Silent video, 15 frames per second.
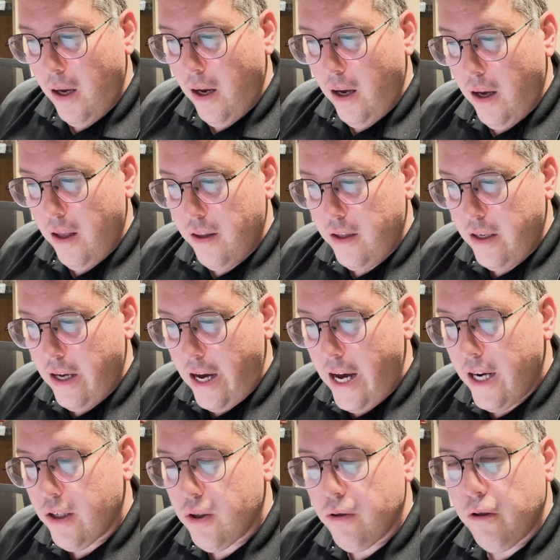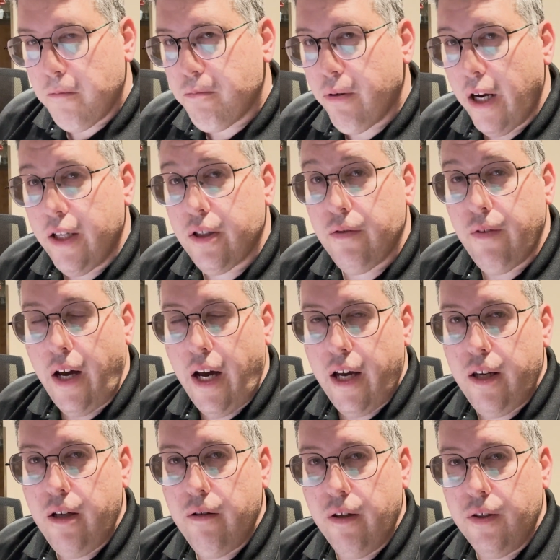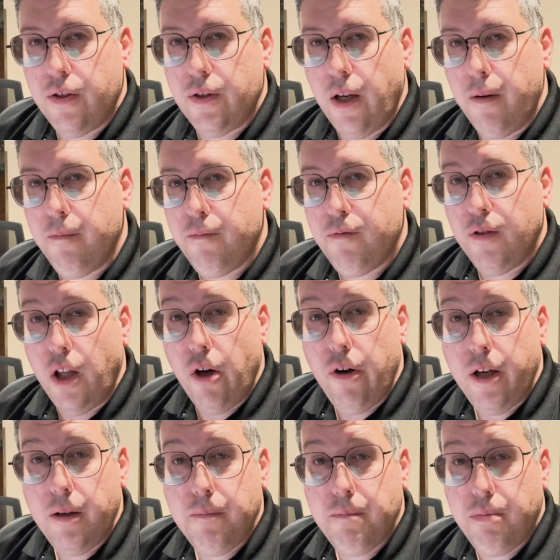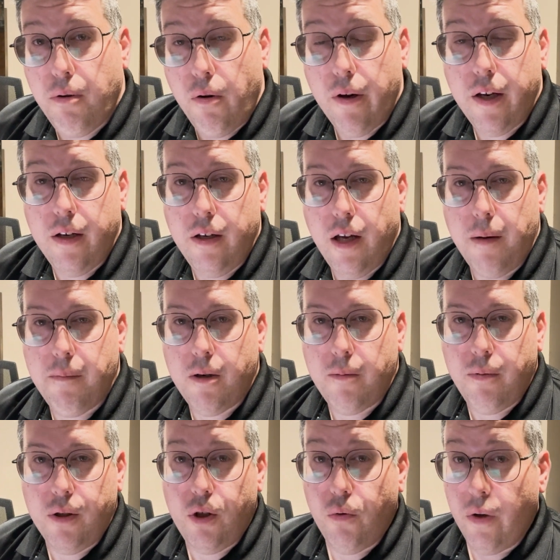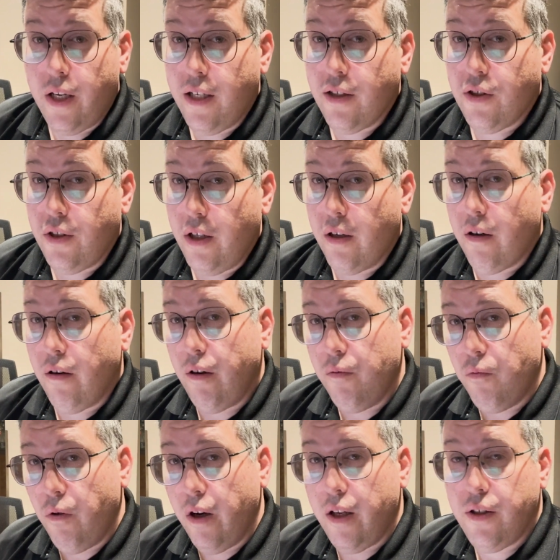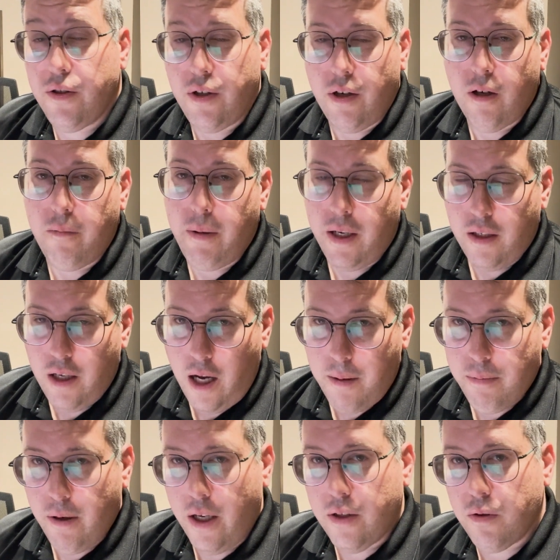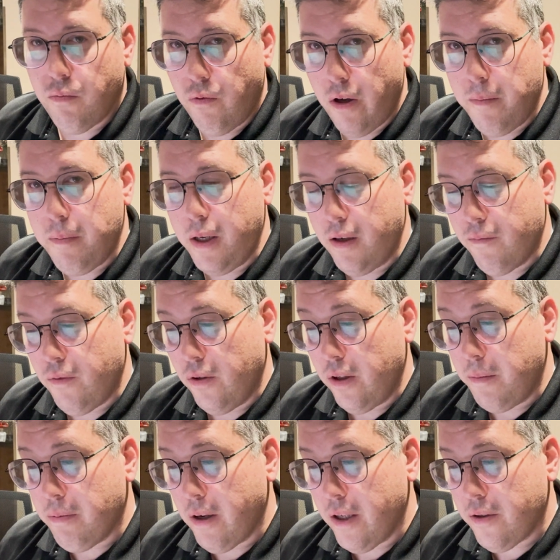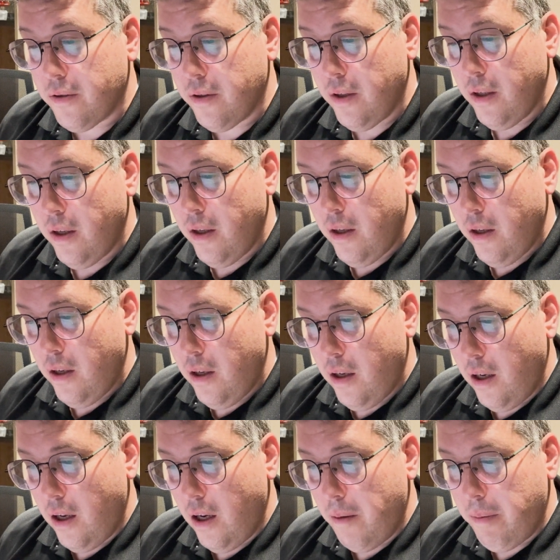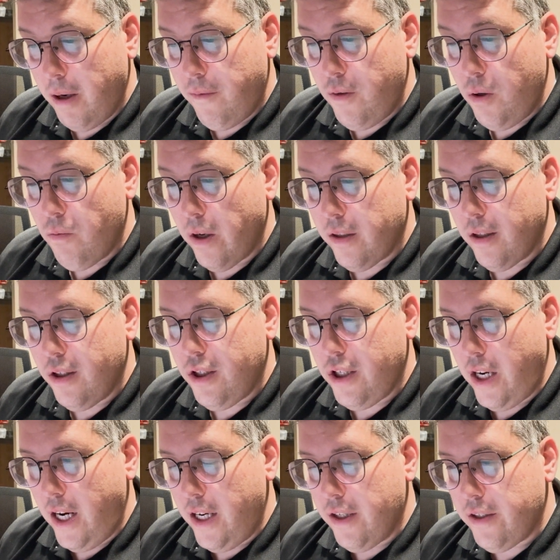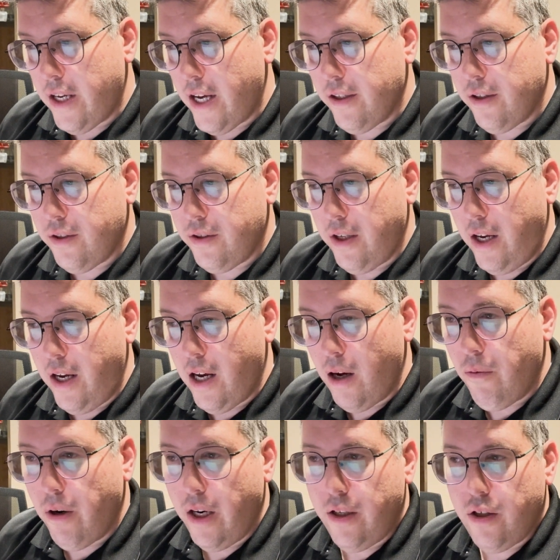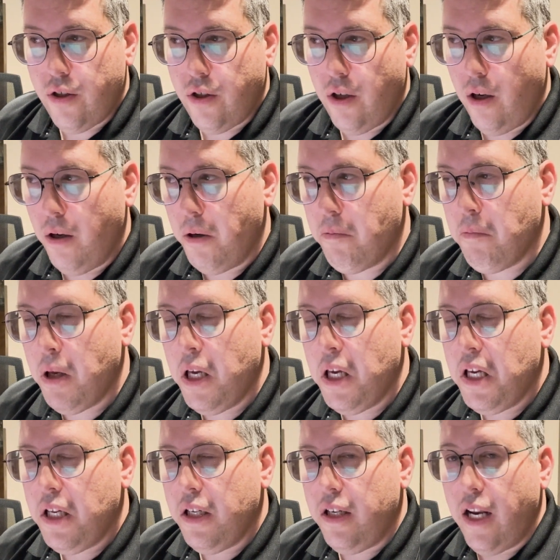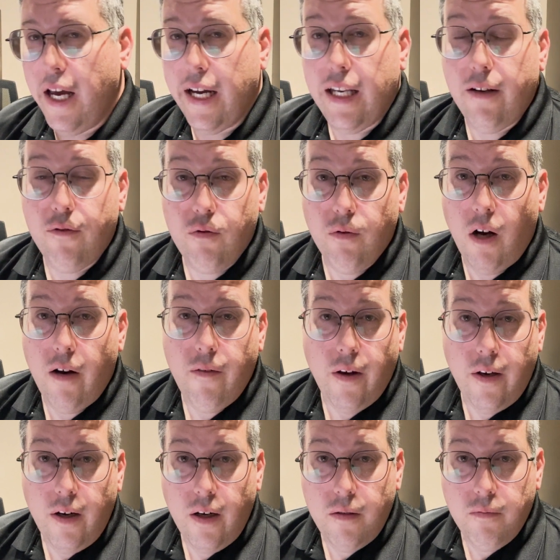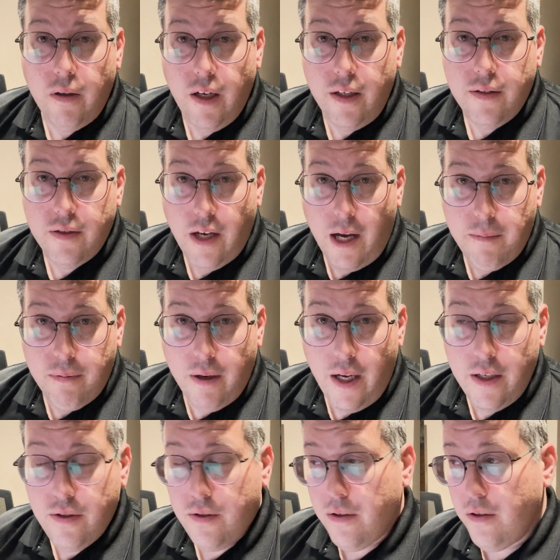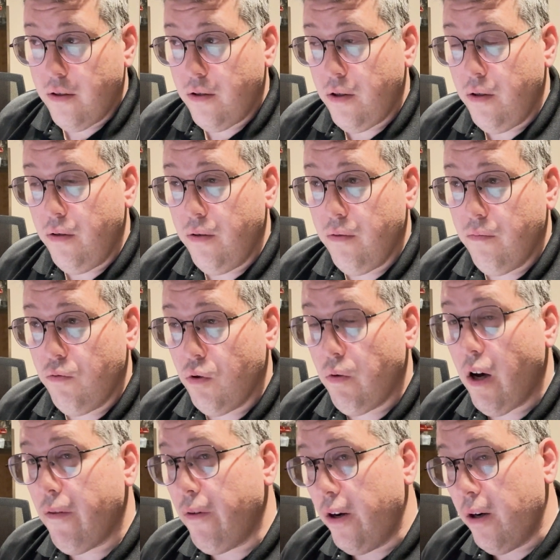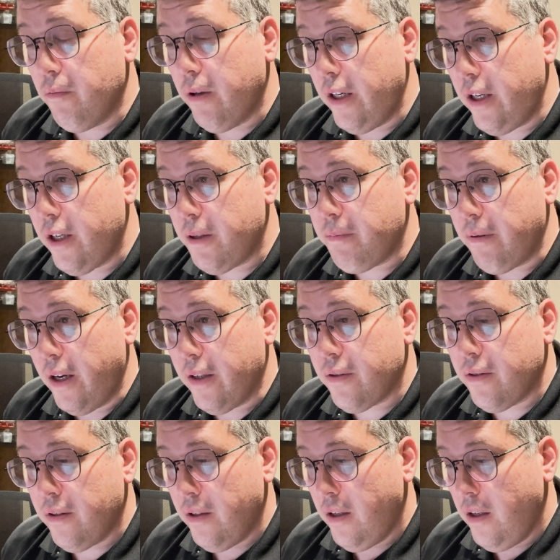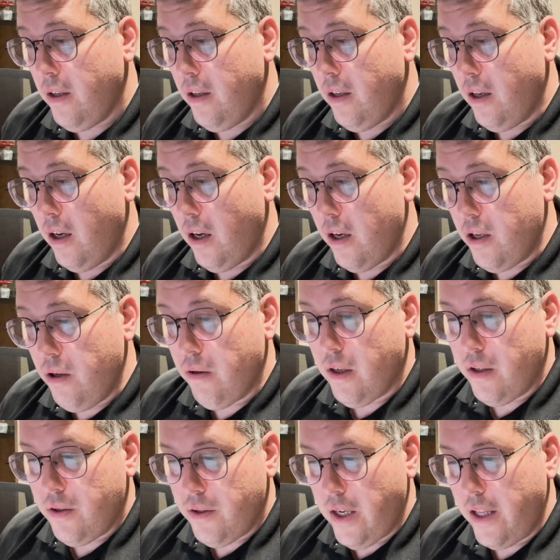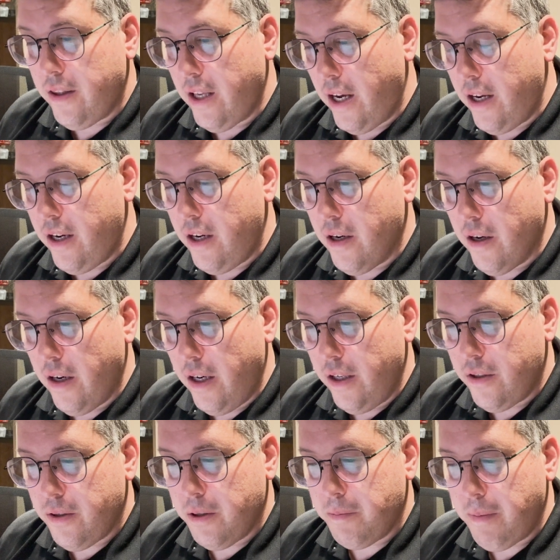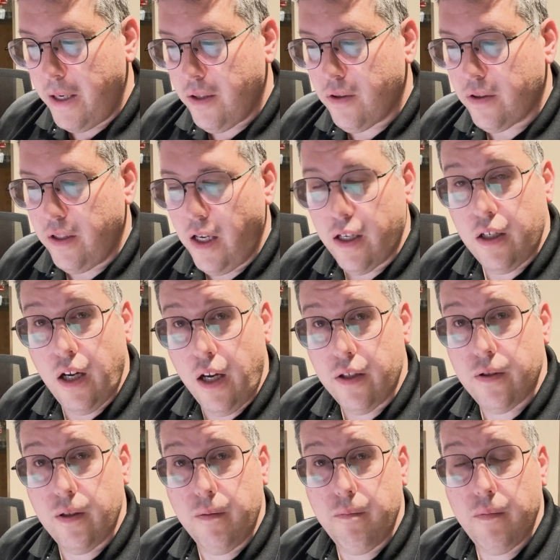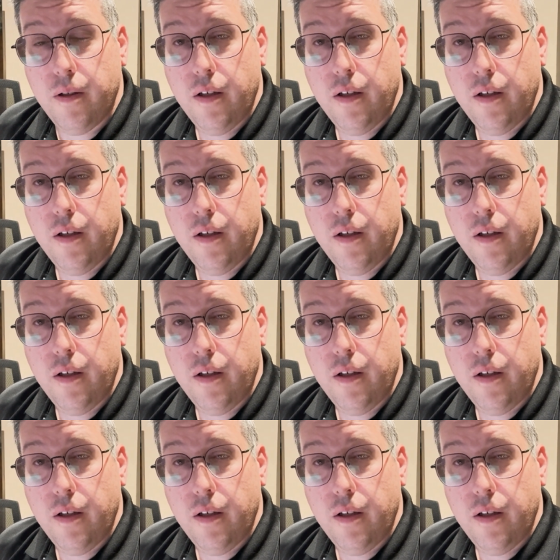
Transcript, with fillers: uh, the actual pressed value is some floating point number between zero and one, zero being not pressed, one being fully pressed. Uh, but if you want to change that to say, I want it to show negative 1200 when it's not pressed to 1200 when it is pressed, uh, you could set that here and it's just basically a custom